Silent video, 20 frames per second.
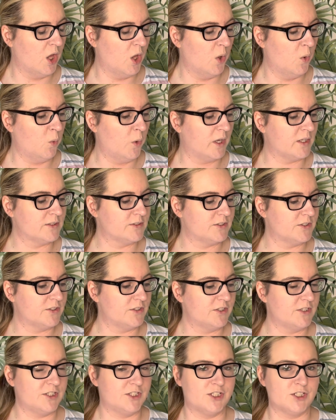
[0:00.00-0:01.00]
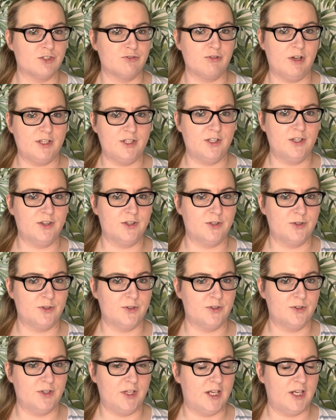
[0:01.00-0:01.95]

What I'll do is just run you through